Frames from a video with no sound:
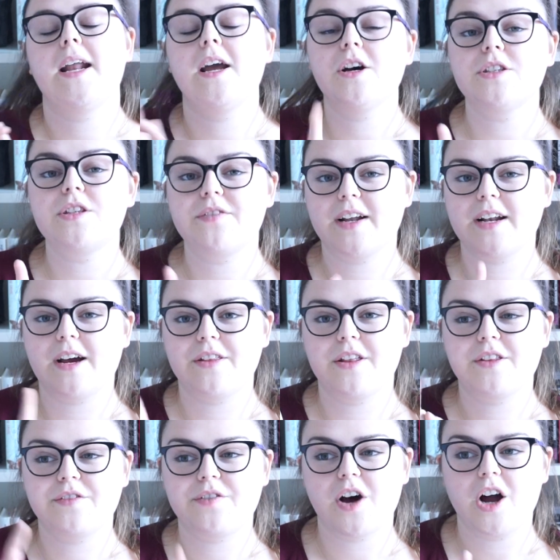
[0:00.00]
And I also found out
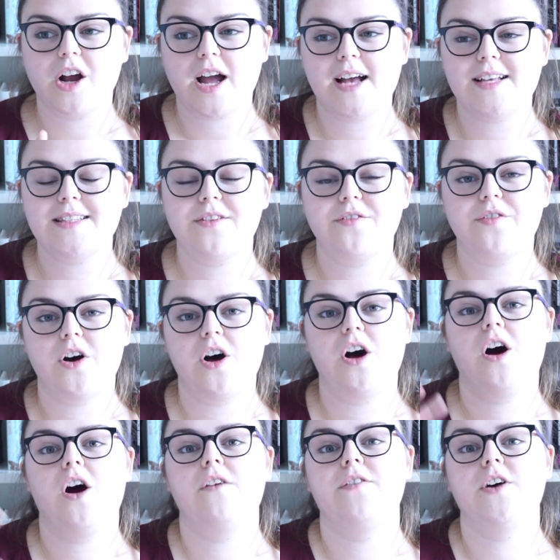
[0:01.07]
that the forecast
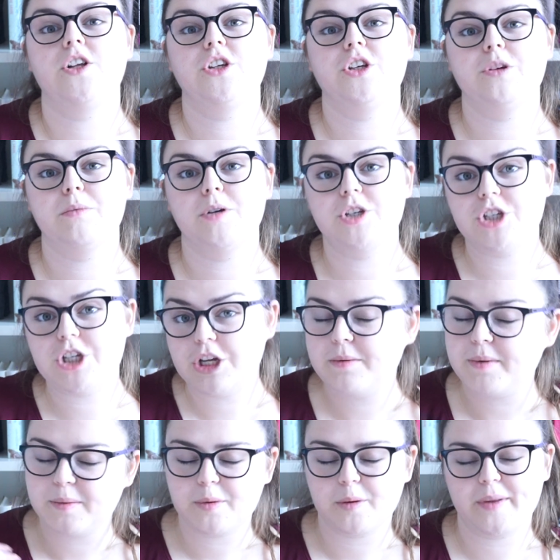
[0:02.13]
for volume two
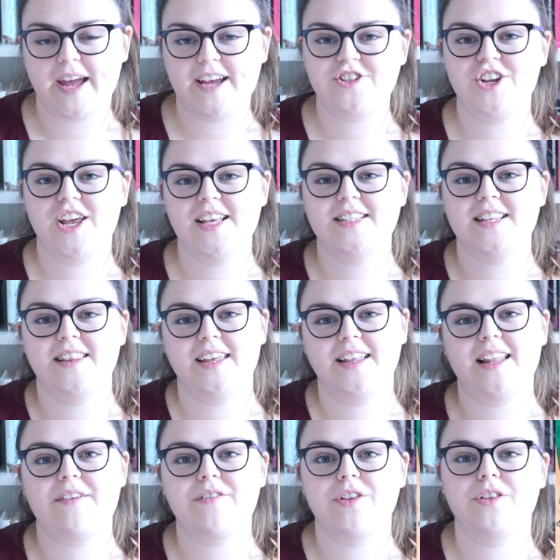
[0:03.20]
being published is the
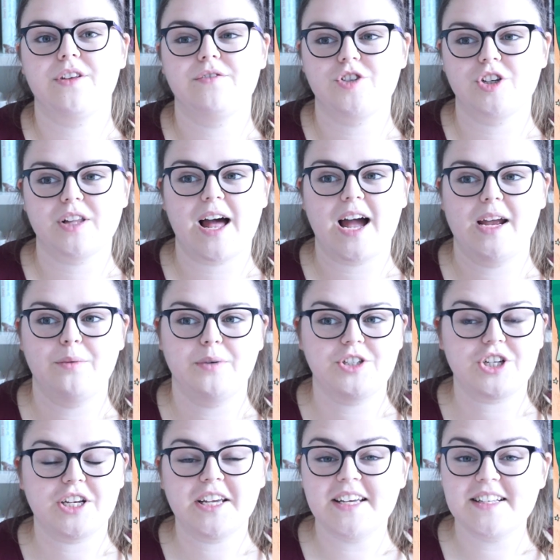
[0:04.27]
11th of July,
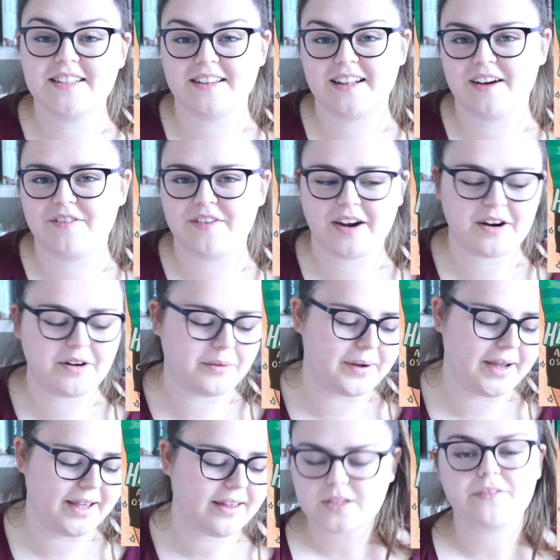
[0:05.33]
which isn't that far
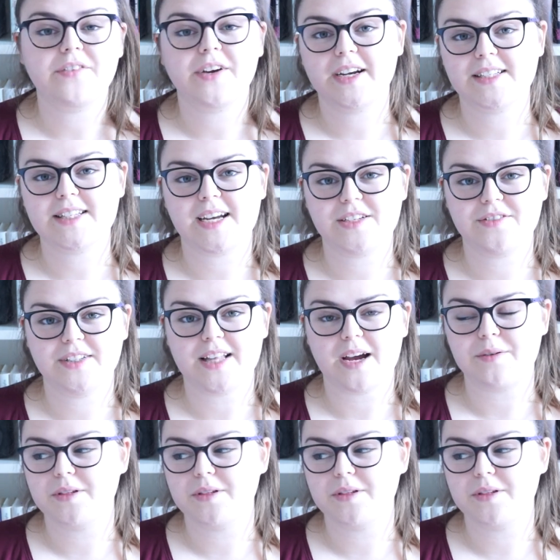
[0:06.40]
away. So I'm very excited to read that